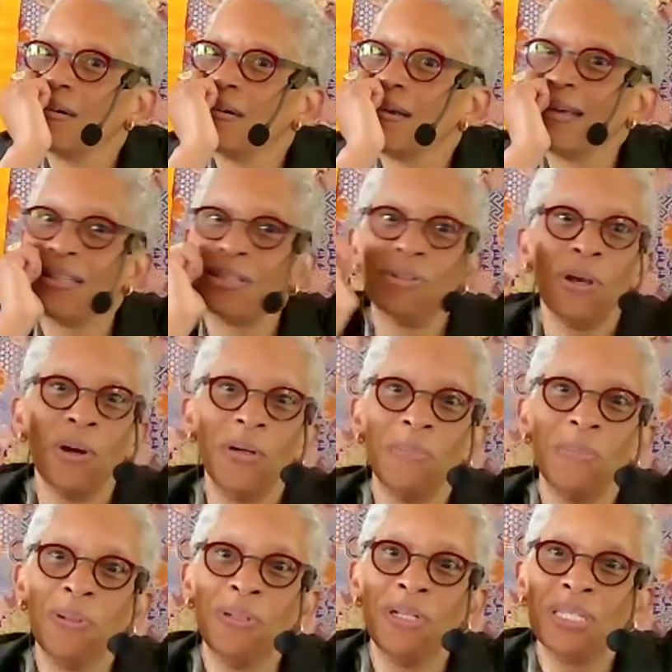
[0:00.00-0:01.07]
And in
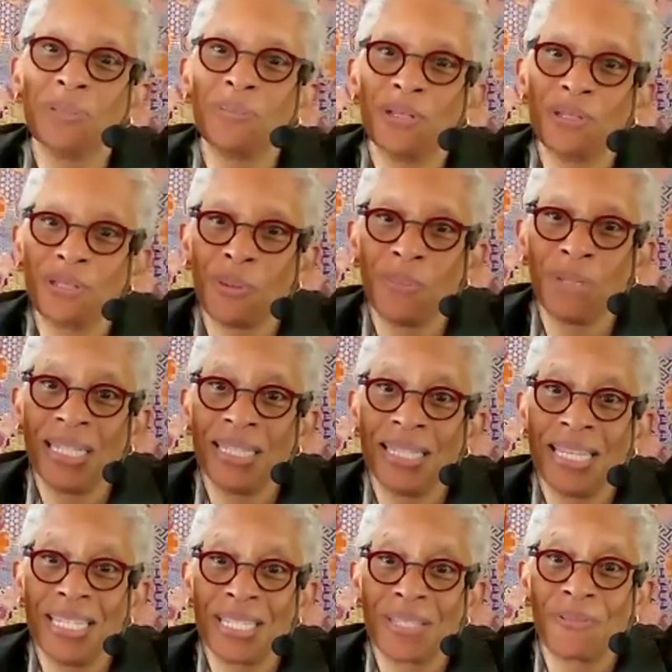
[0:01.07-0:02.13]
Buddhism, there's so many
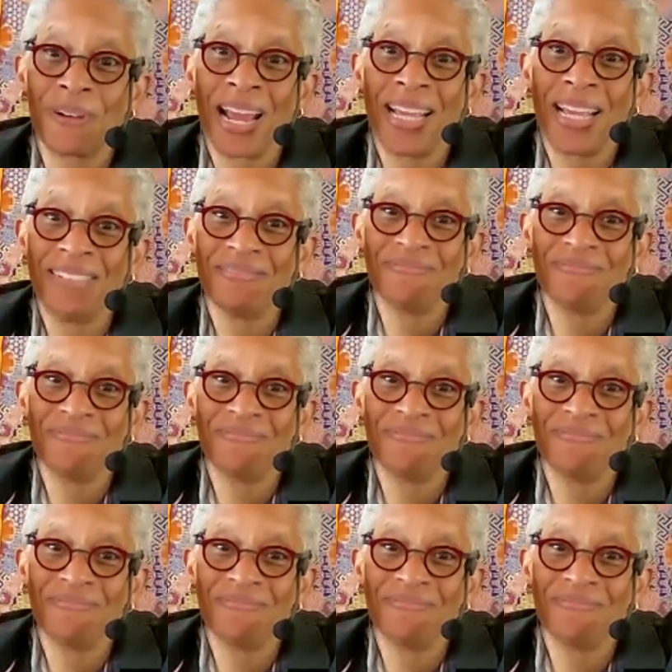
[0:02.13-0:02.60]
lists, right?